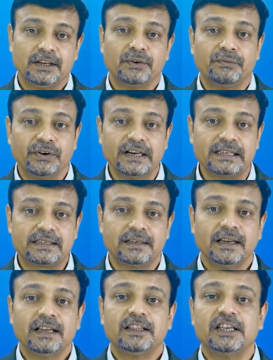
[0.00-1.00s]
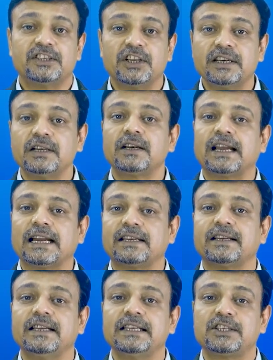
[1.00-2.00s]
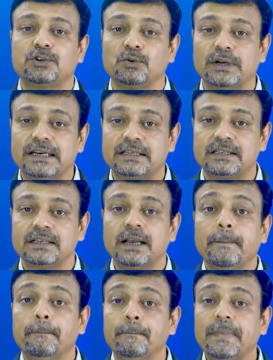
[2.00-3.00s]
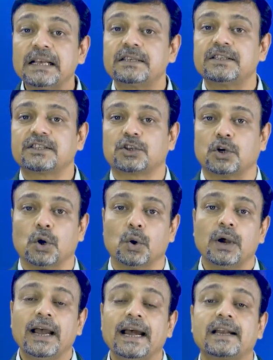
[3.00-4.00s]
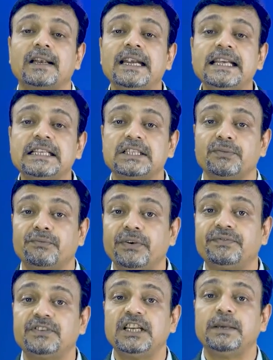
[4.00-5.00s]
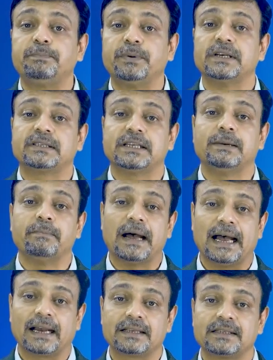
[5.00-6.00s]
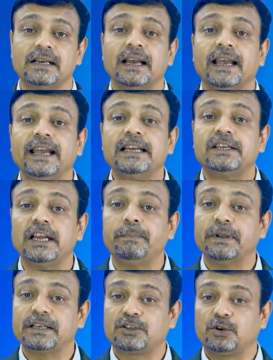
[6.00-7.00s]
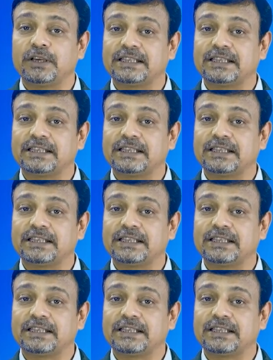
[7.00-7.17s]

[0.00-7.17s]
First, the general category students must score at least 50% marks in 10 plus 2